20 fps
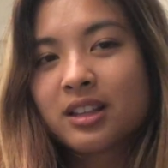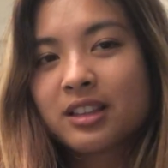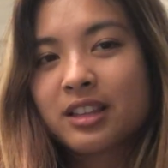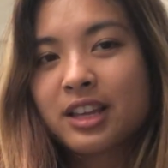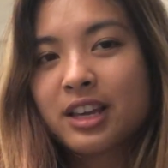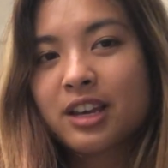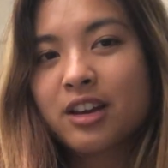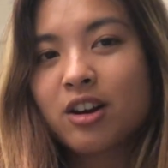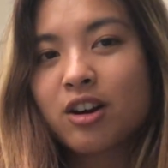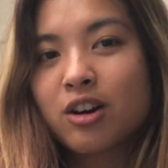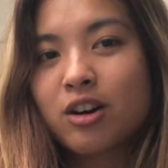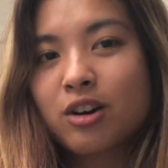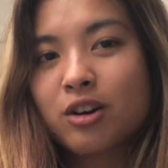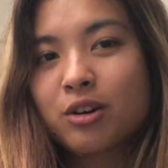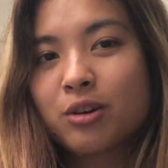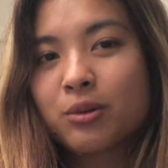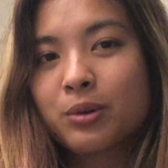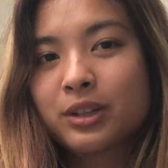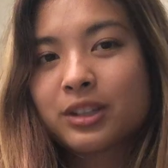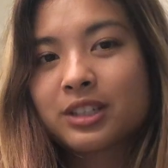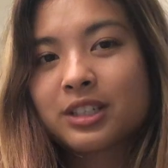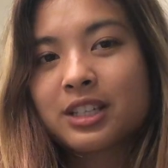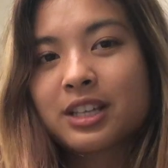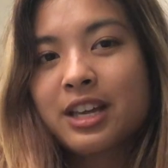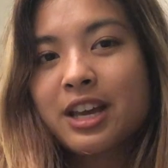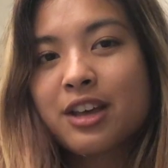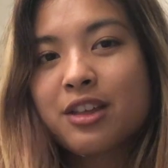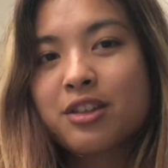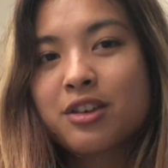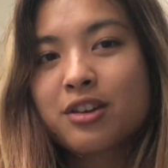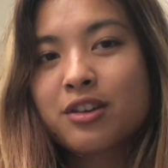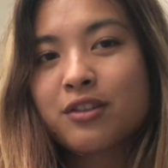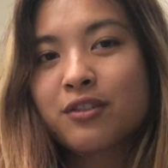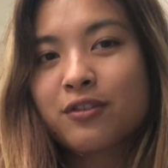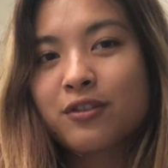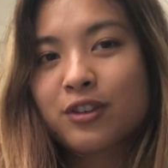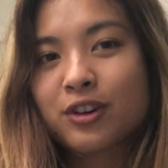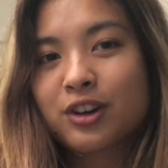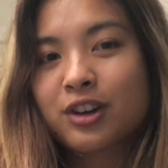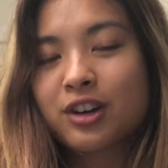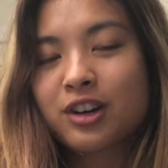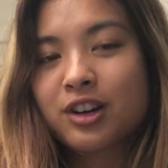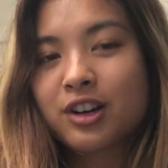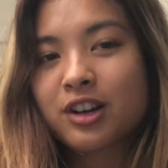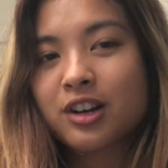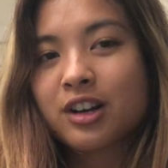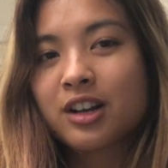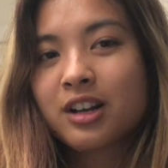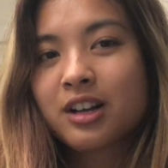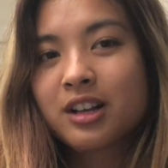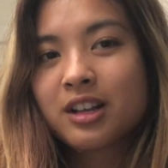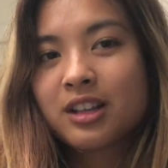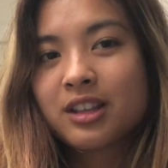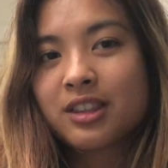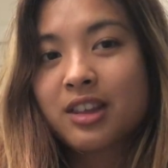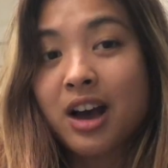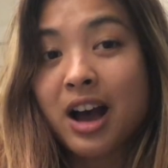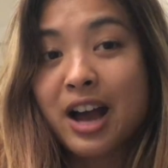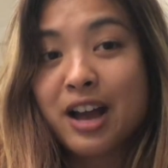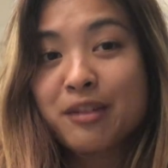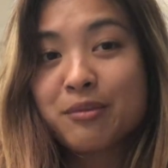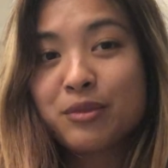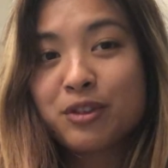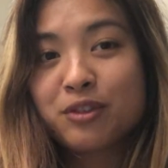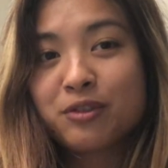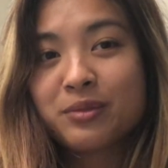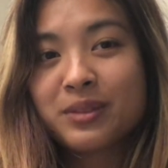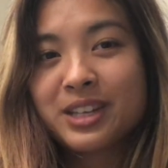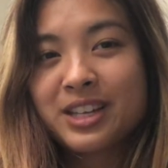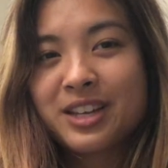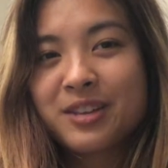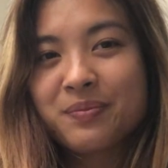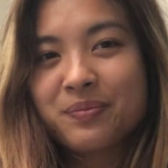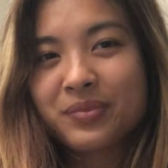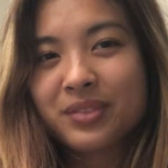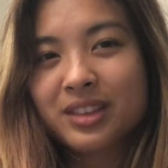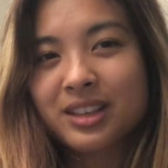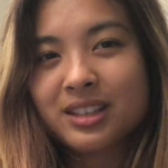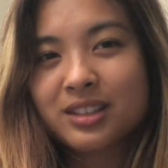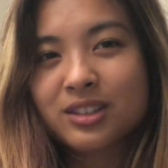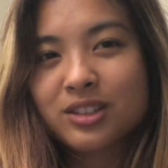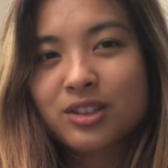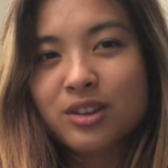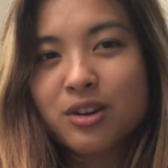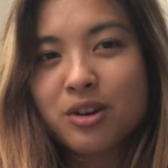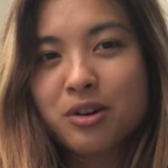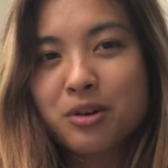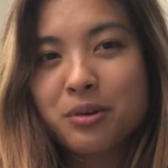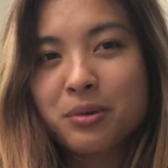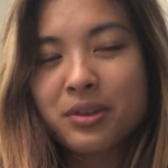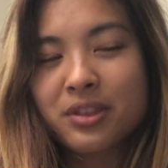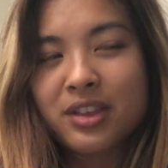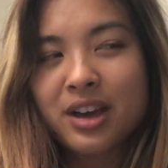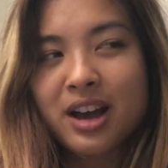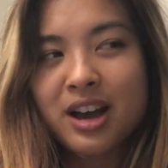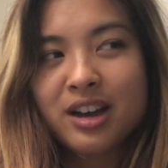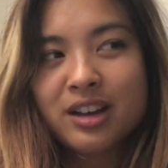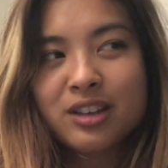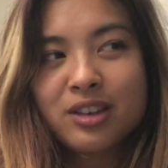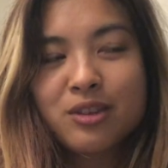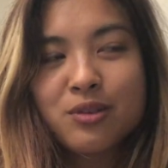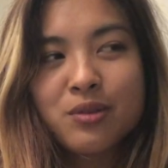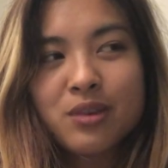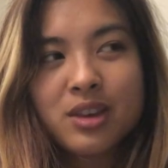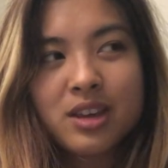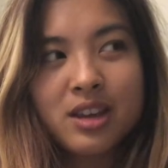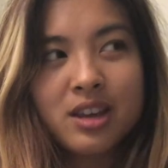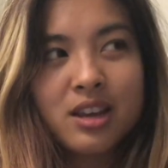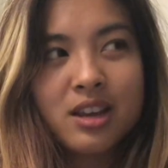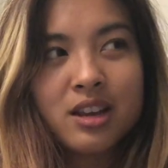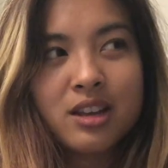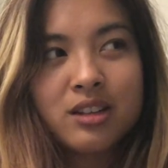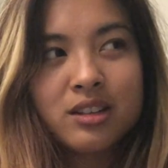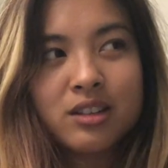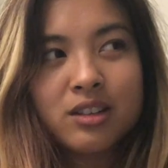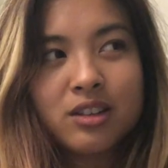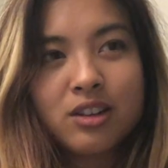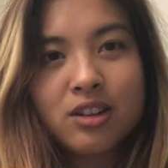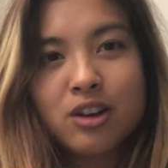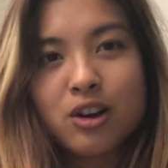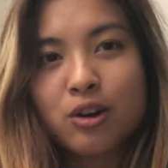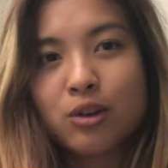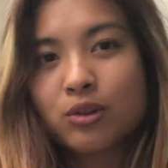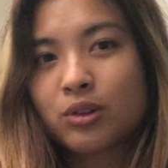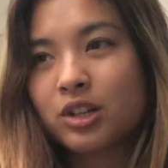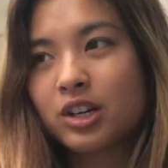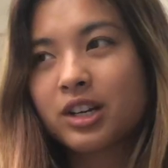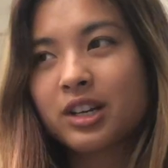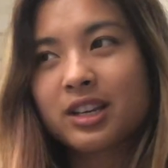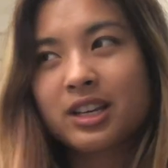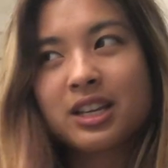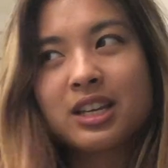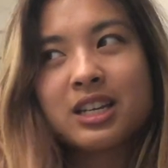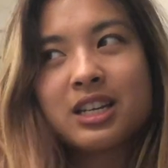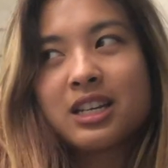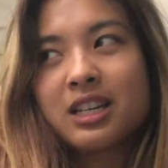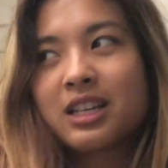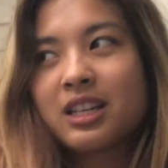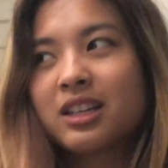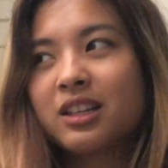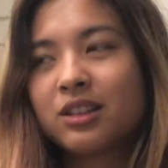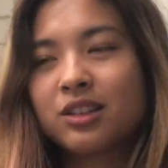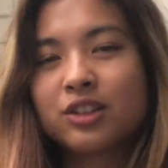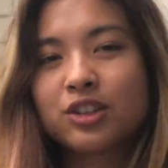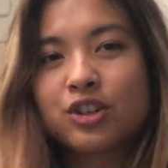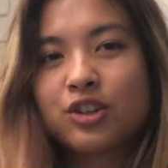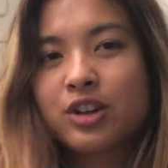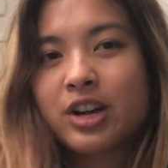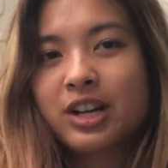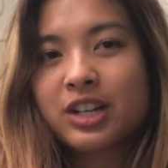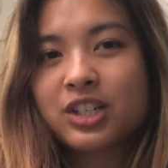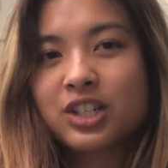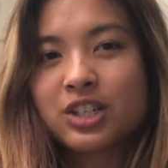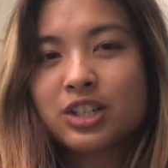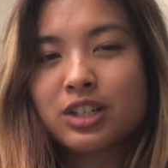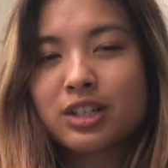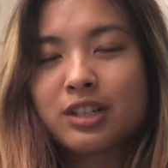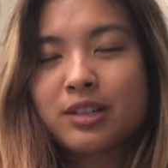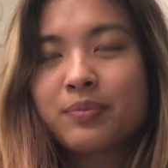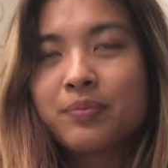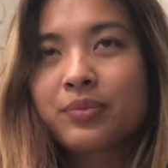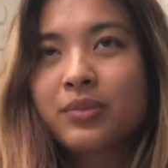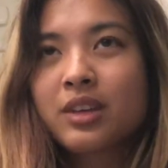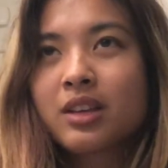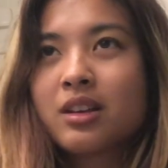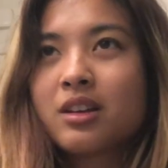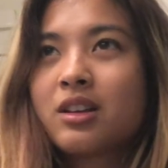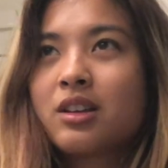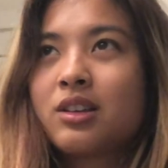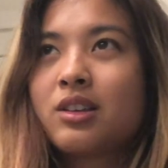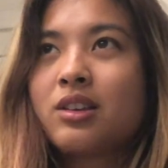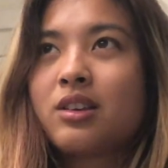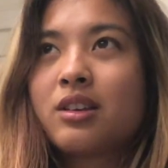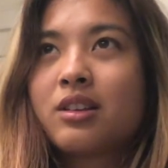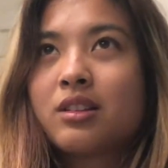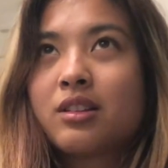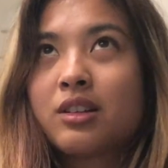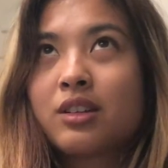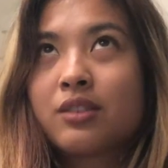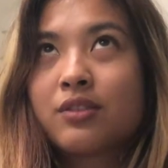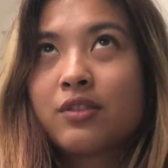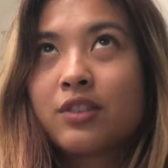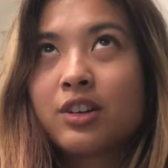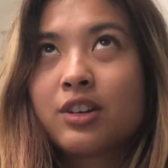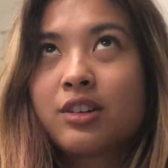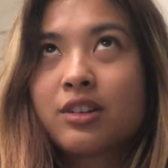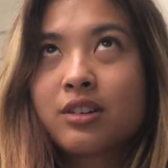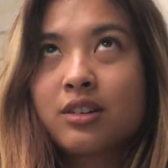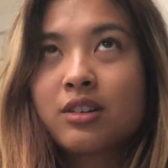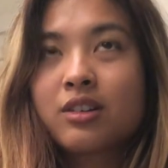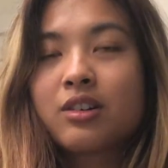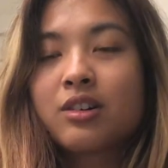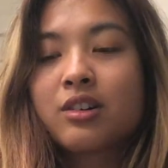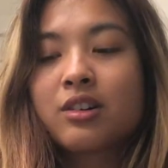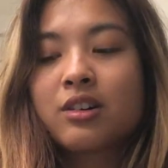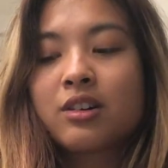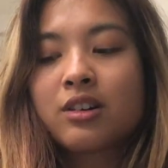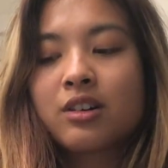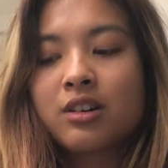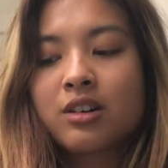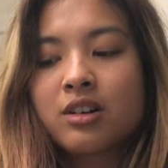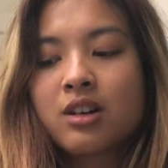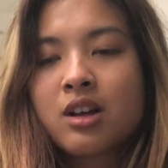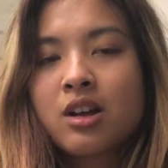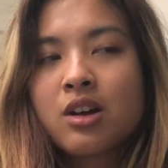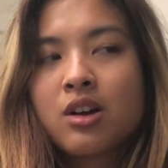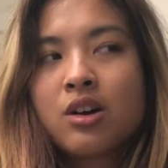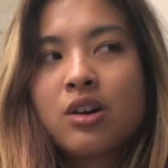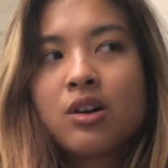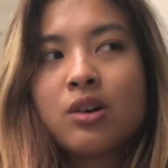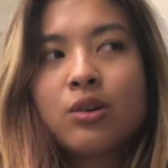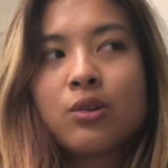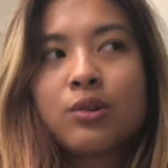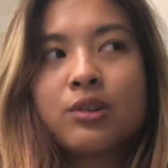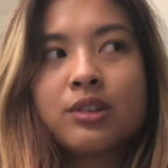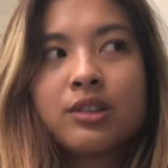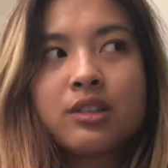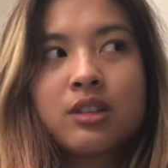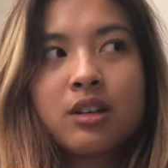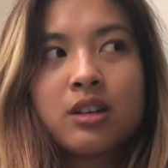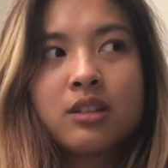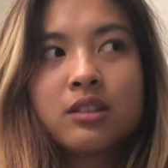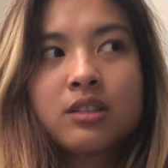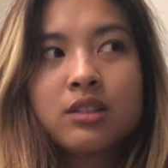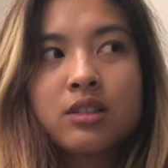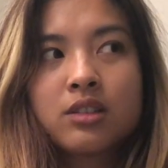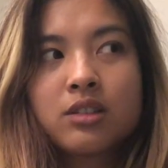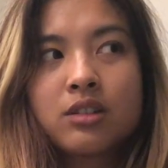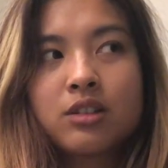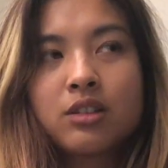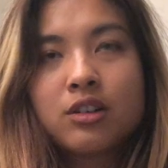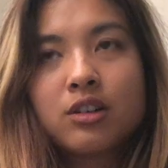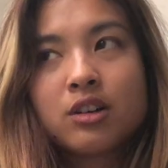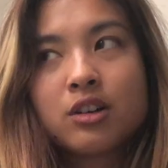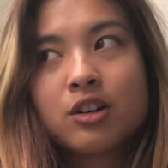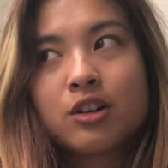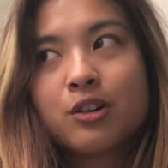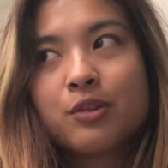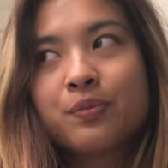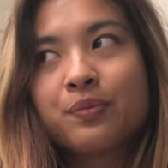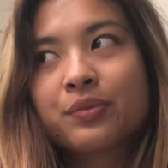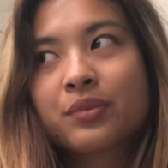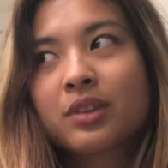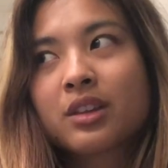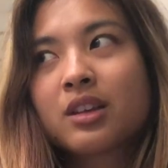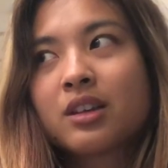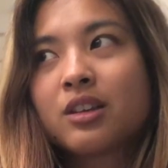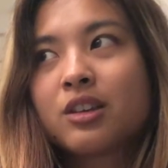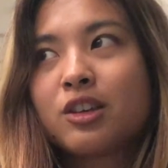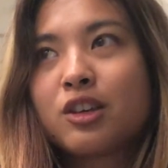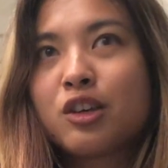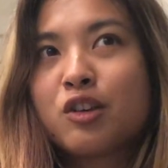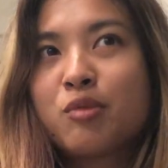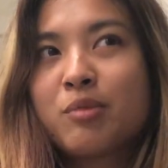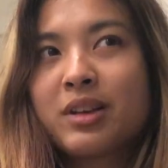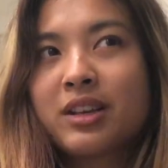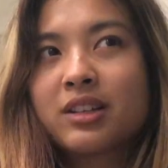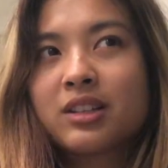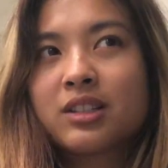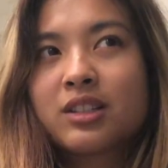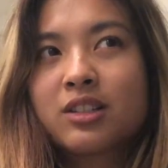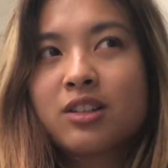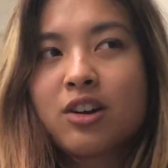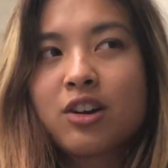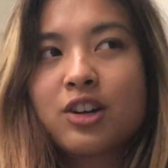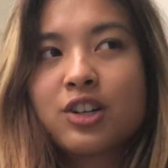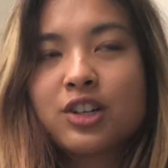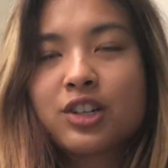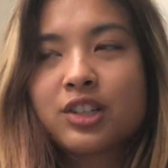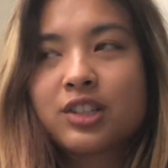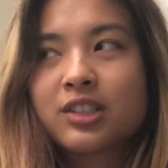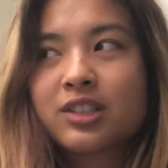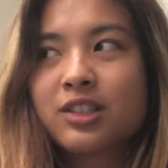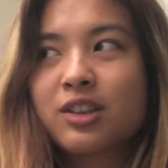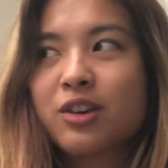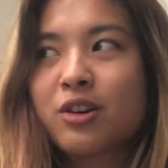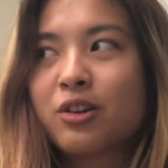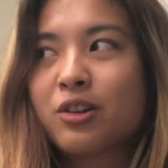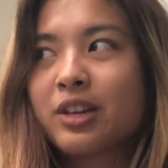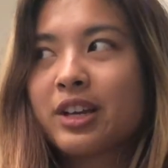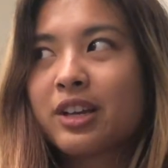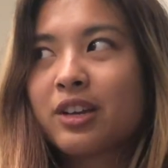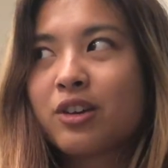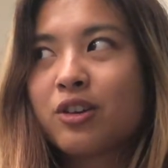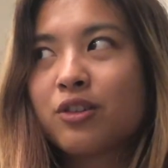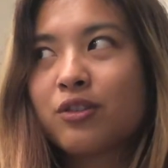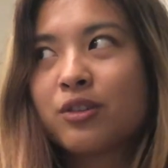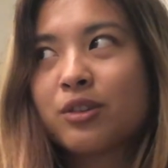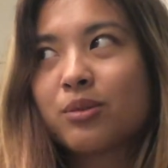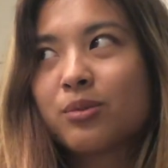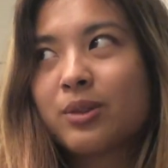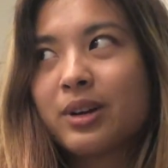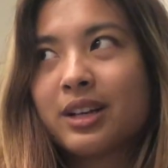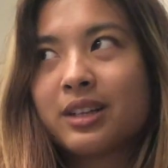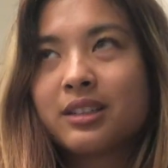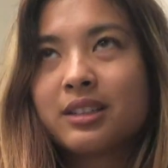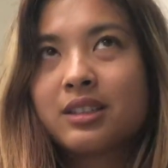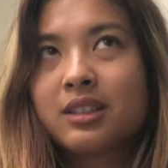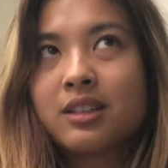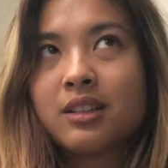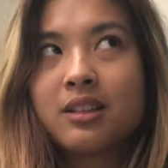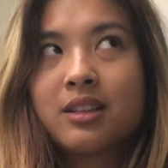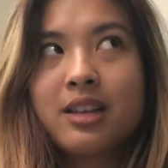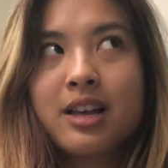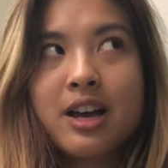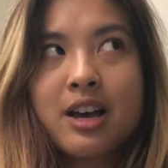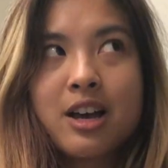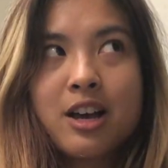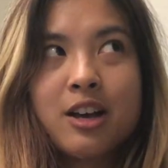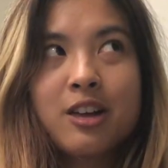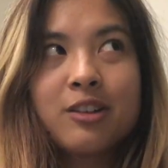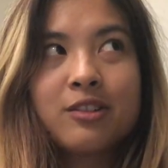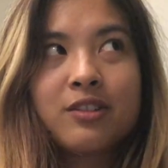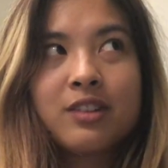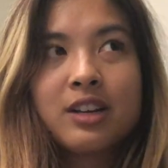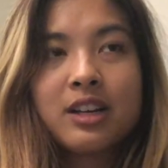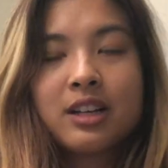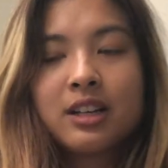They all work together for the eye movement, and so with that you can look in either direction. You can look vertical, horizontal. You can make a star, so like go from right to left,